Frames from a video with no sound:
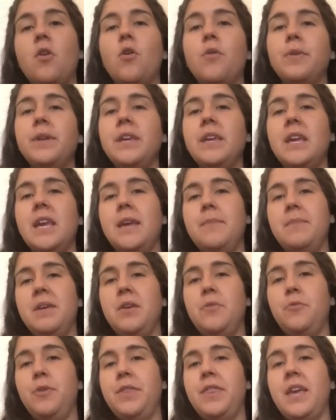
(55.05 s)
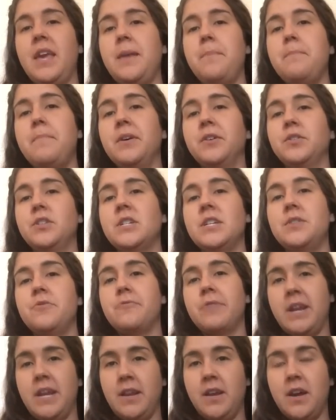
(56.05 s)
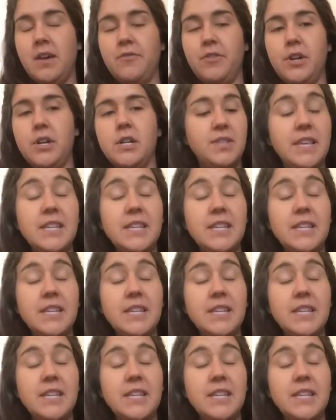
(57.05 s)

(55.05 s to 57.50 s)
already came in with a built-in rain cover.